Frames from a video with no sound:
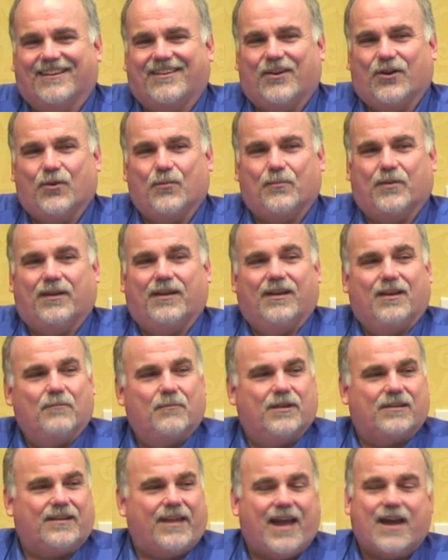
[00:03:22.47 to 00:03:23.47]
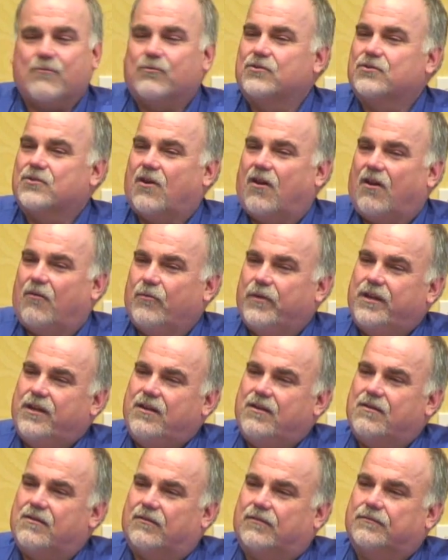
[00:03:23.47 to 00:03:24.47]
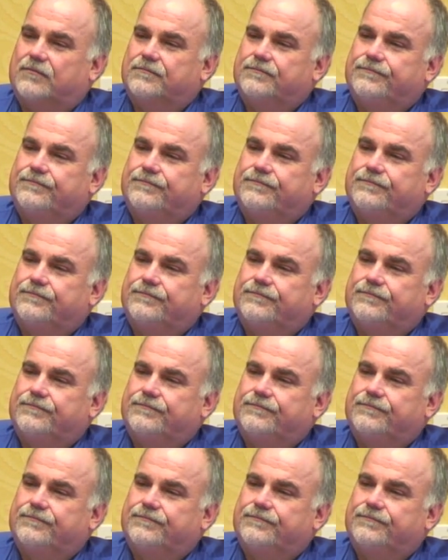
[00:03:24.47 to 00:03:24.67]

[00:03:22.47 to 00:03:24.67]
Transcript: you know, but that was all we knew.